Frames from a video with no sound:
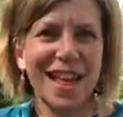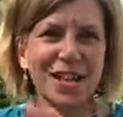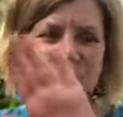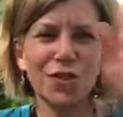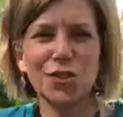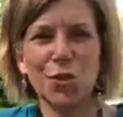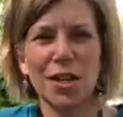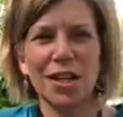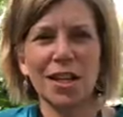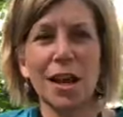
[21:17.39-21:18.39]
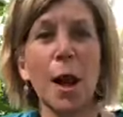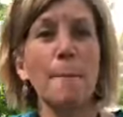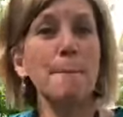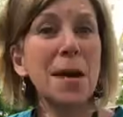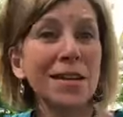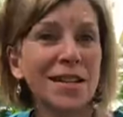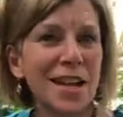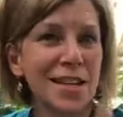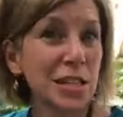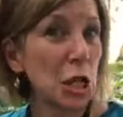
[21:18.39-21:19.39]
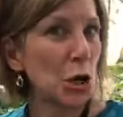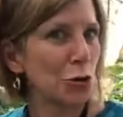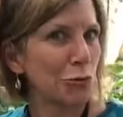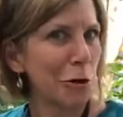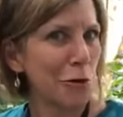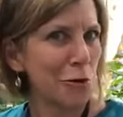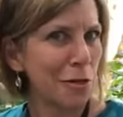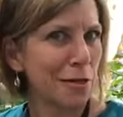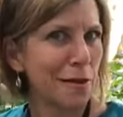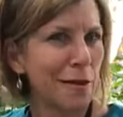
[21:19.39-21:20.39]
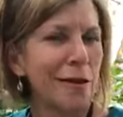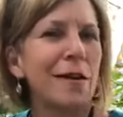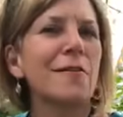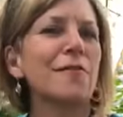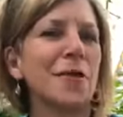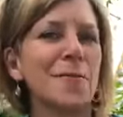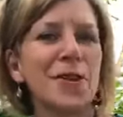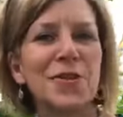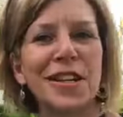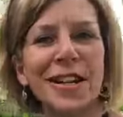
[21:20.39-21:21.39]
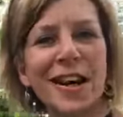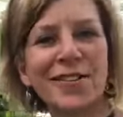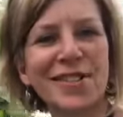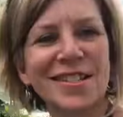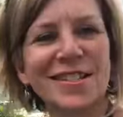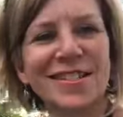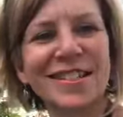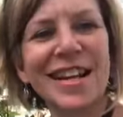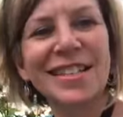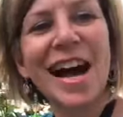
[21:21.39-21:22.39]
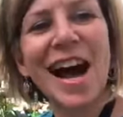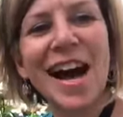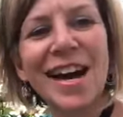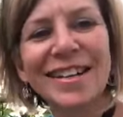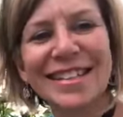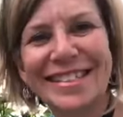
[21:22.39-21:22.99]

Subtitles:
Thanks for joining Monday's Growth from the Greenhouse. Ta-ta!